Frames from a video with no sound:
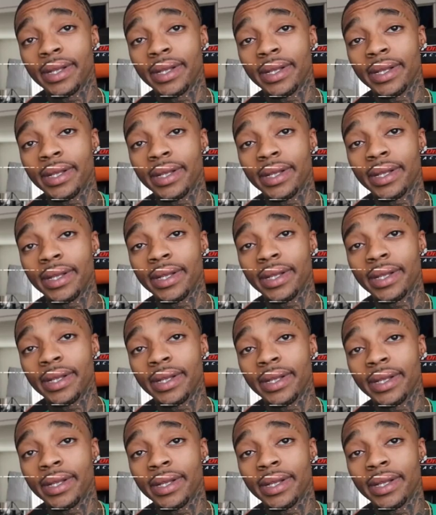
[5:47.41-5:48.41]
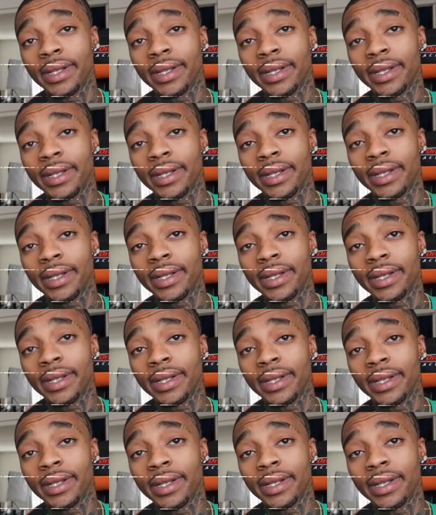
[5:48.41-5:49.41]

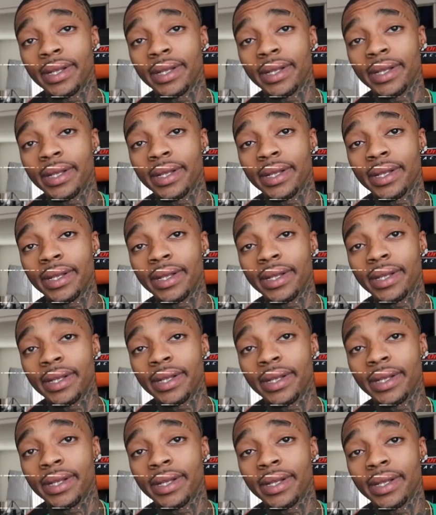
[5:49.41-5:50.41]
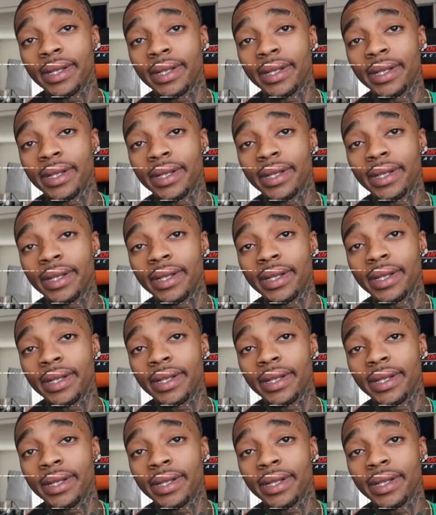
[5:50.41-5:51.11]
This person isn't speaking.